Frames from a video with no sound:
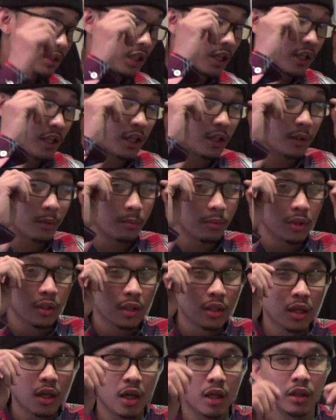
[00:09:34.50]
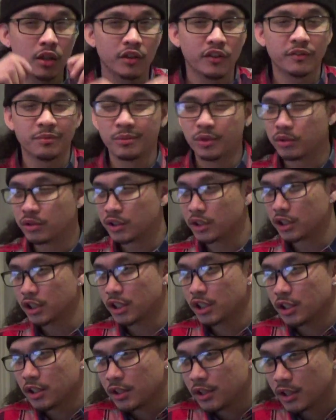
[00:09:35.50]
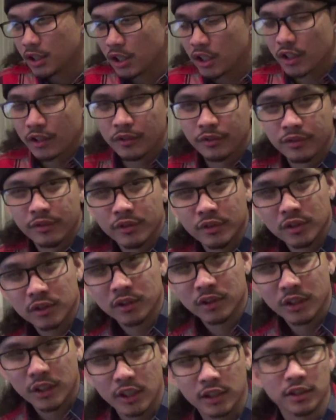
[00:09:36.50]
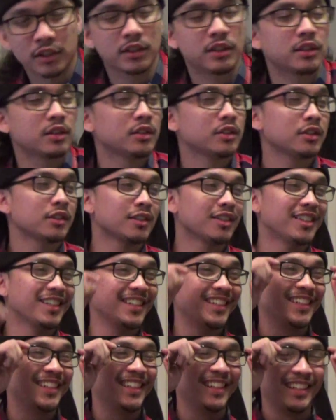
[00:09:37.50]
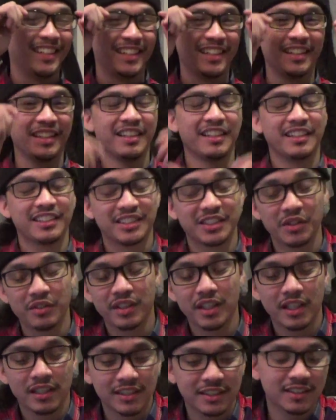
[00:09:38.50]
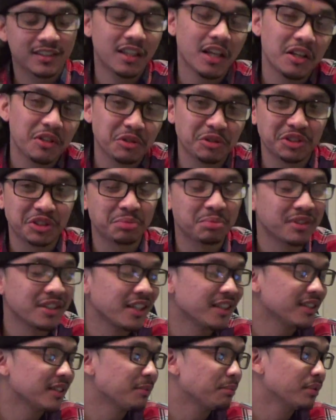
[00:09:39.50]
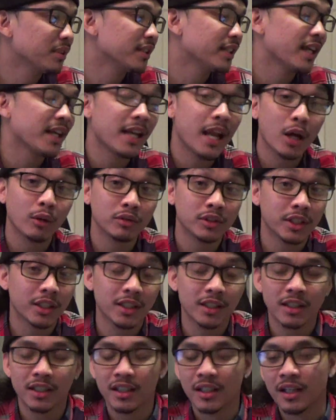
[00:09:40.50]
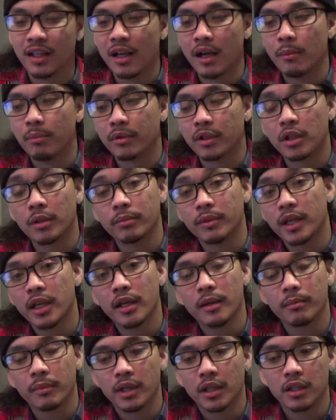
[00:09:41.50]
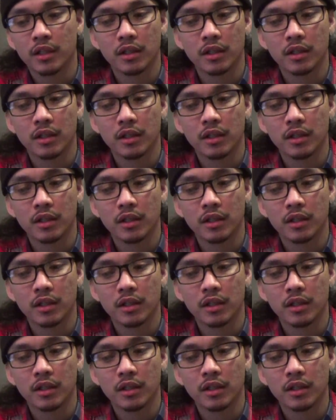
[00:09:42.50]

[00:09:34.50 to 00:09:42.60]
I love music. Love, yes. So yeah, just I don't know, just put that out there. But yeah, man.